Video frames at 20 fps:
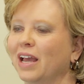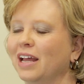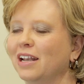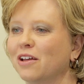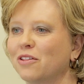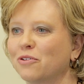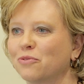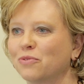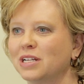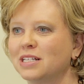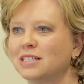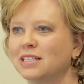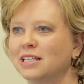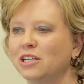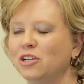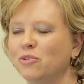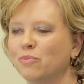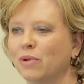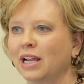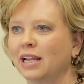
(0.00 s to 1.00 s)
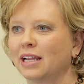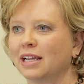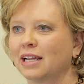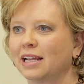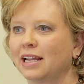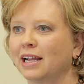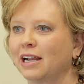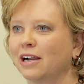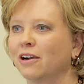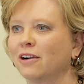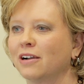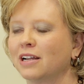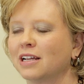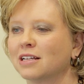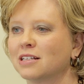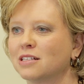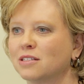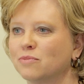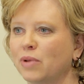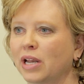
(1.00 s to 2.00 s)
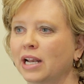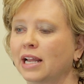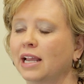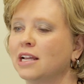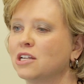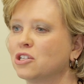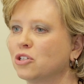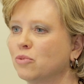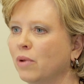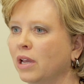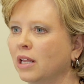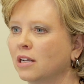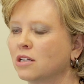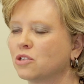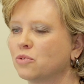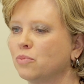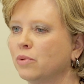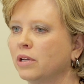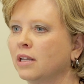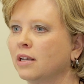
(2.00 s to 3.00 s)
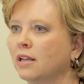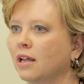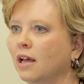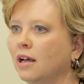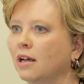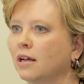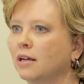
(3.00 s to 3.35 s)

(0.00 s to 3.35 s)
Another reason that you might get care is medication management.